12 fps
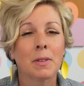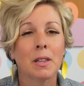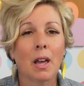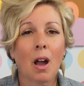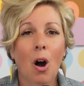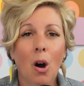
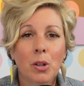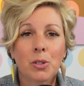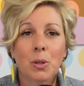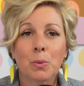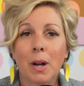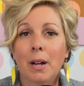They
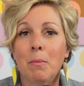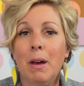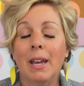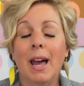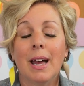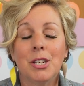also
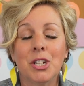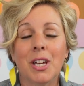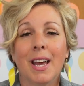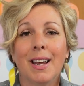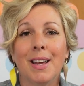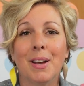recommend
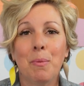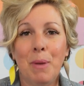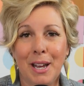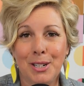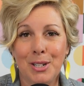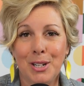educating
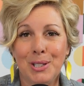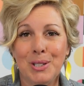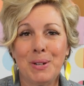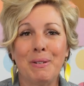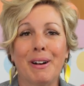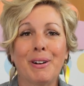patients
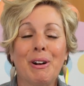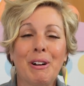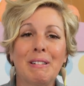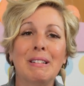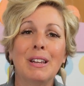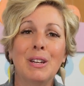who are
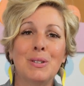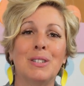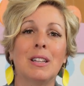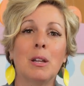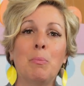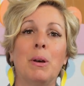currently
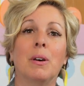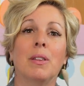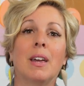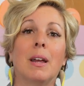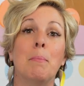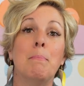using the pill
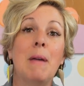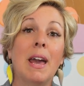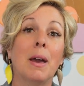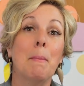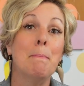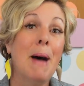that it
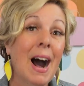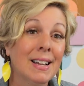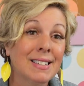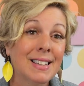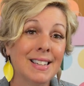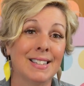may
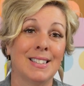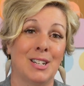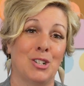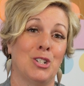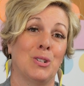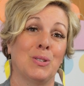mask these
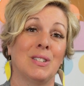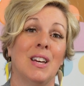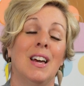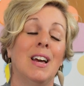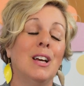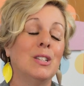issues.
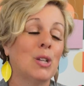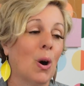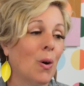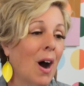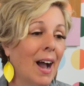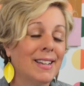
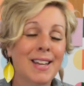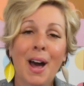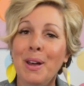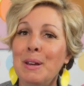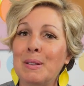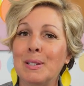So I
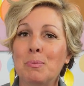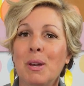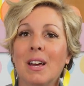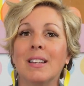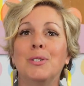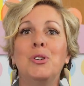tell you this
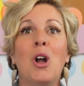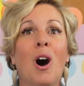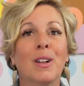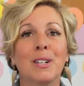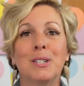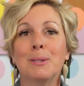because
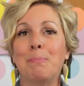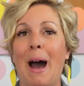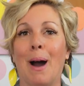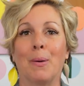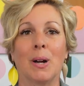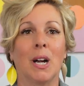knowledge is
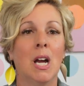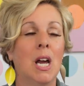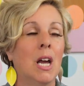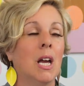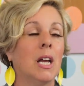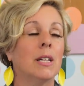power.
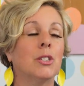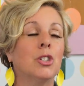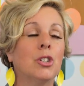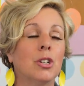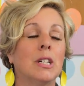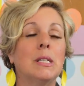It's
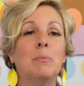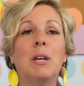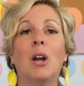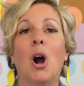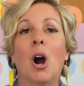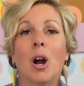good to
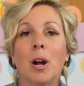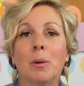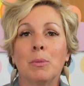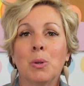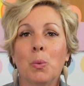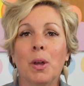be
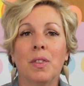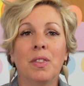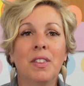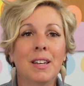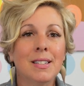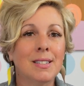armed with
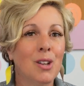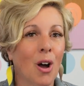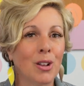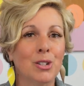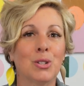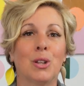this
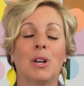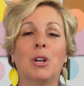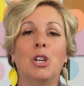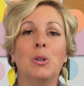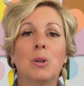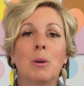knowledge so
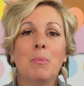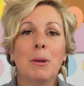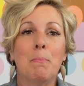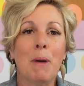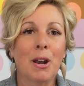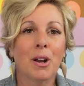that you can be
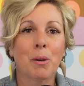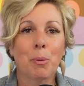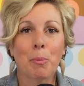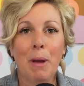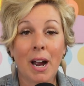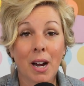better
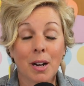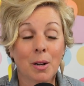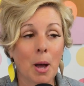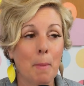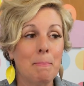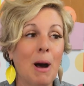prepared
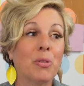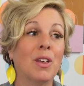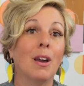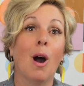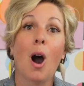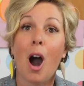about
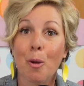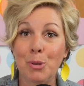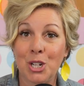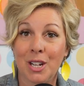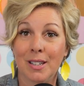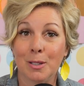the
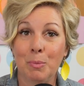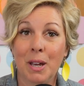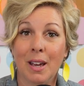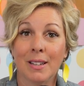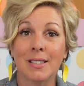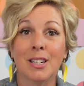options
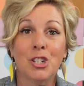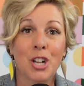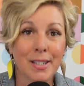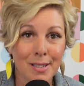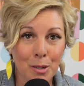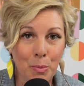being
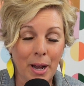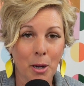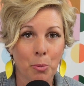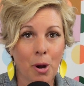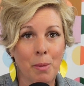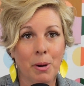suggested by
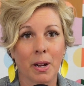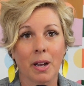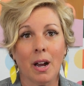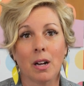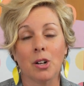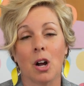your primary
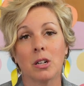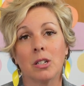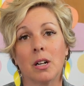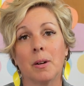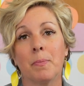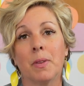care
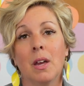doctor.